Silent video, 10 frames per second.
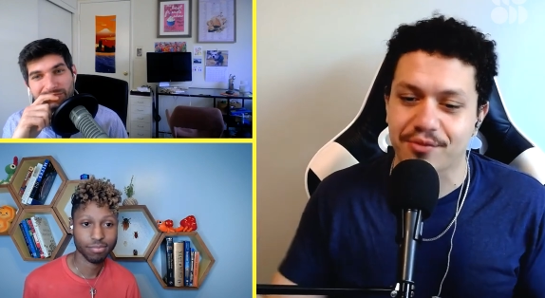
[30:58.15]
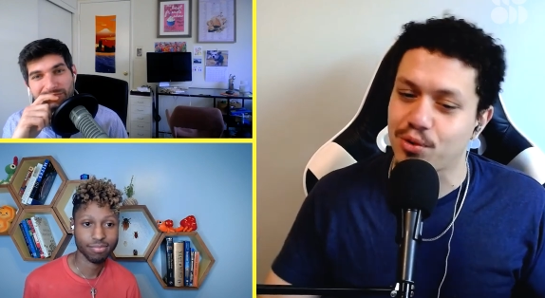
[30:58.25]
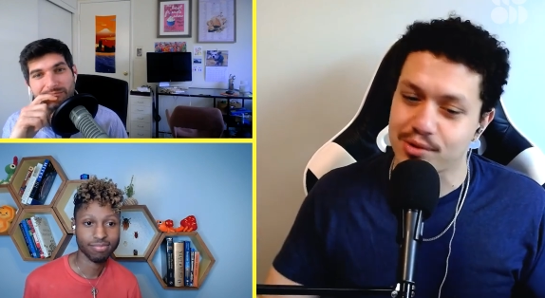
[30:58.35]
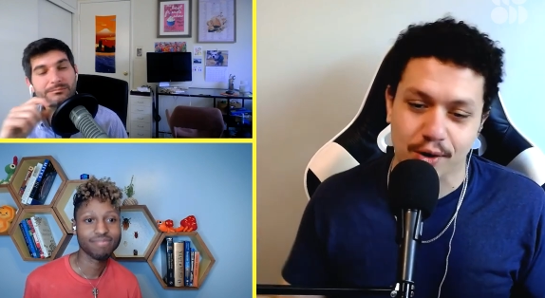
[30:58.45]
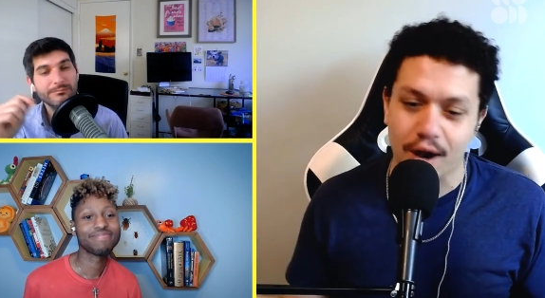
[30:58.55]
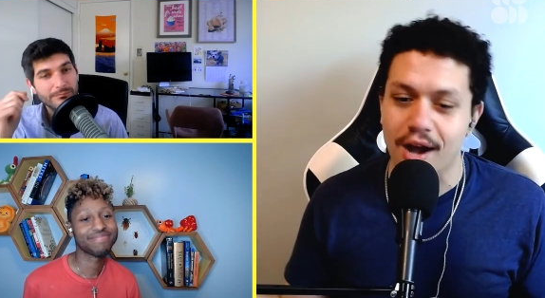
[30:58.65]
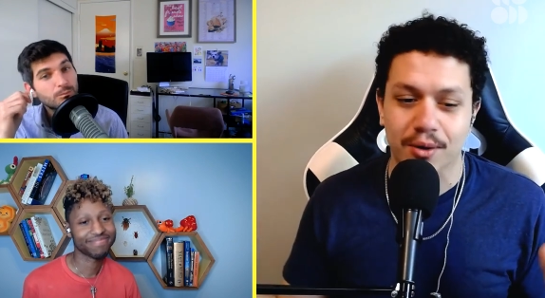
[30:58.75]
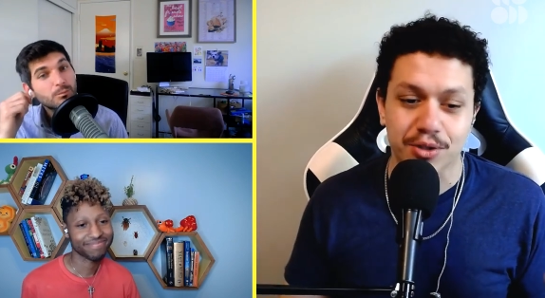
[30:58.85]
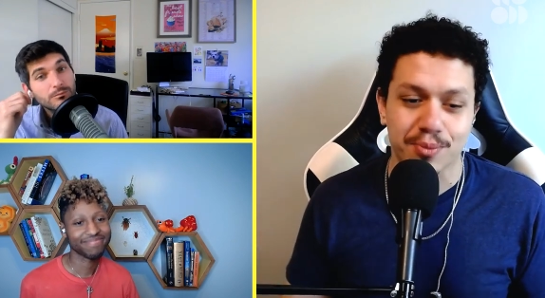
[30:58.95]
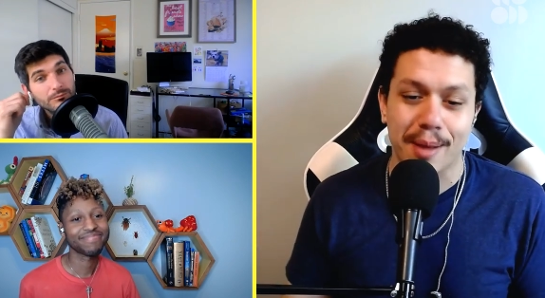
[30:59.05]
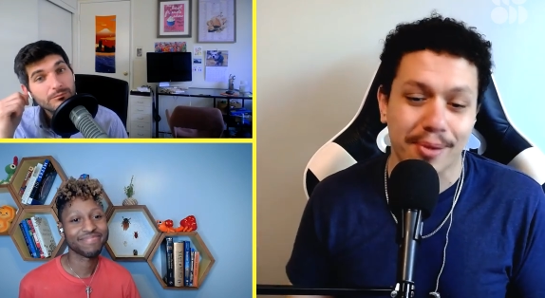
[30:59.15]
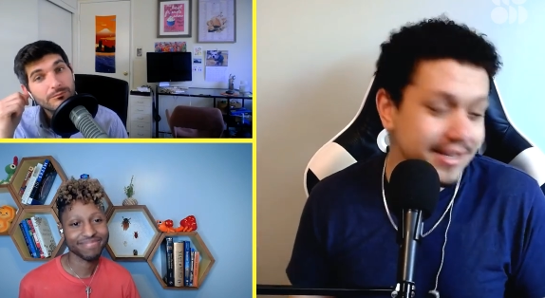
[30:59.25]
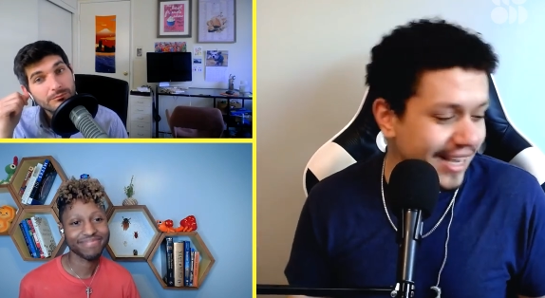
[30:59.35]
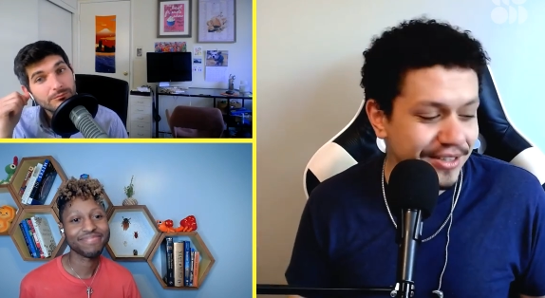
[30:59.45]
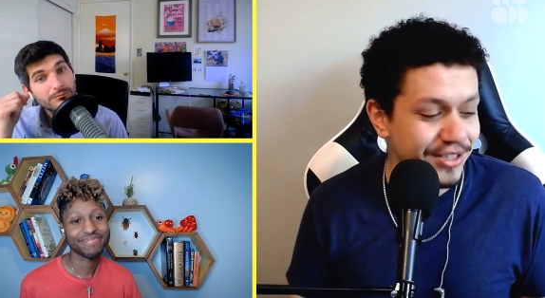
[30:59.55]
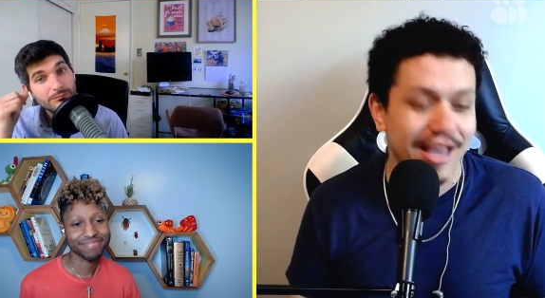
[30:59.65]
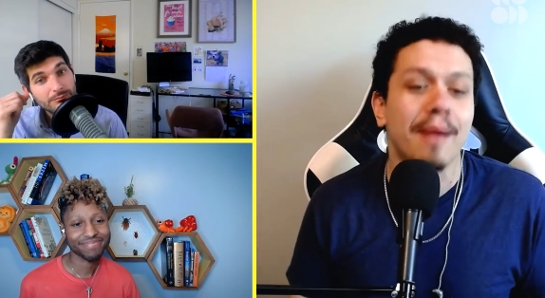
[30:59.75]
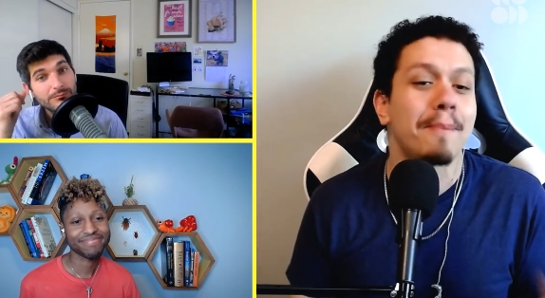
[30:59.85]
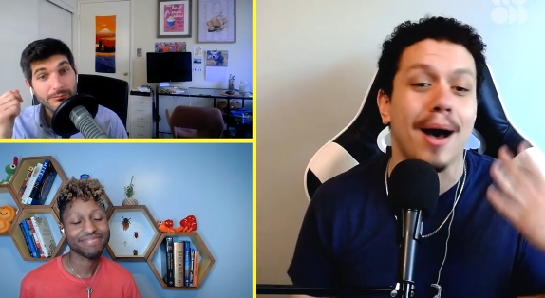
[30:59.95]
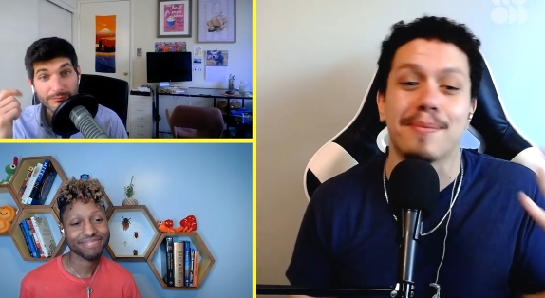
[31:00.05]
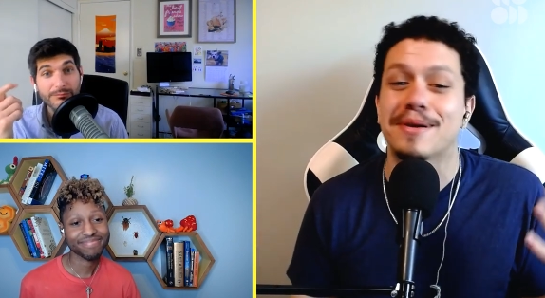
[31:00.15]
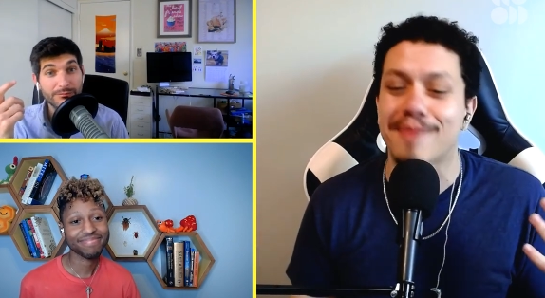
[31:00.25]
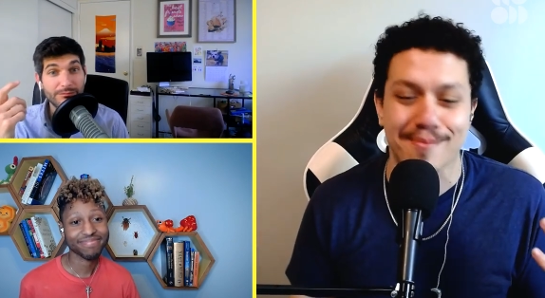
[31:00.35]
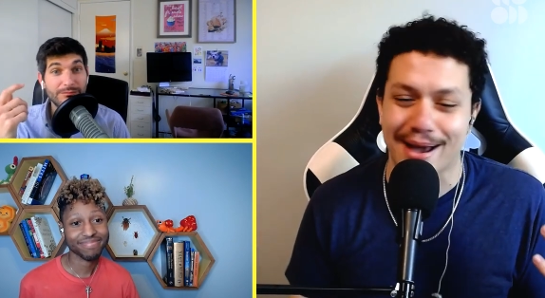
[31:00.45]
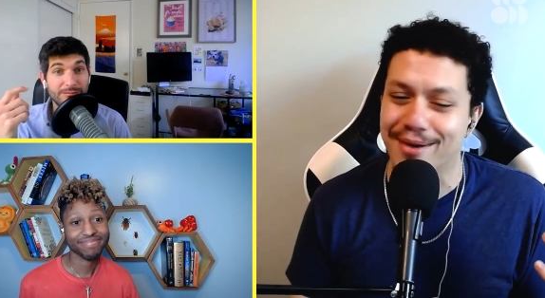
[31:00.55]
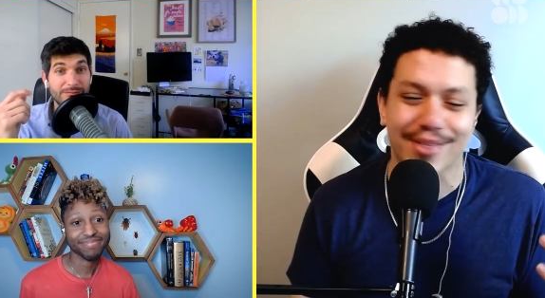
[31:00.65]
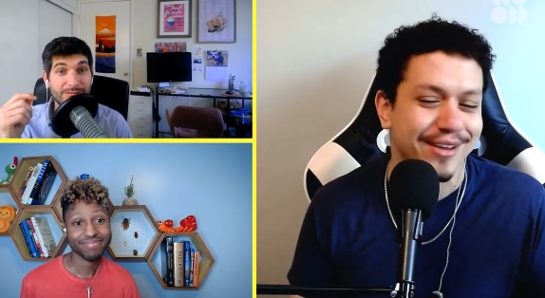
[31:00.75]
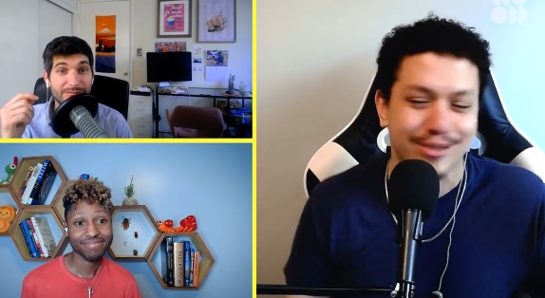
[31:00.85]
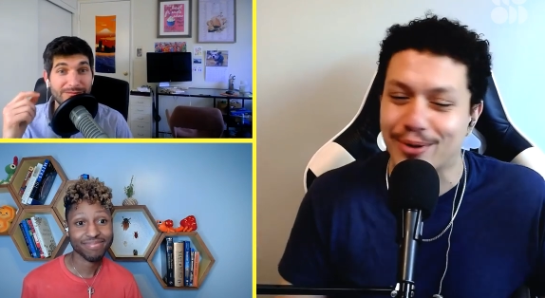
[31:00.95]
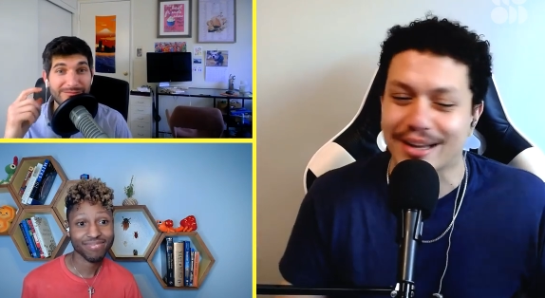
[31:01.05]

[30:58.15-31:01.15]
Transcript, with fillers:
Speaker 1: and if there was a cockroach in my place, I could just like pop it in my mouth like a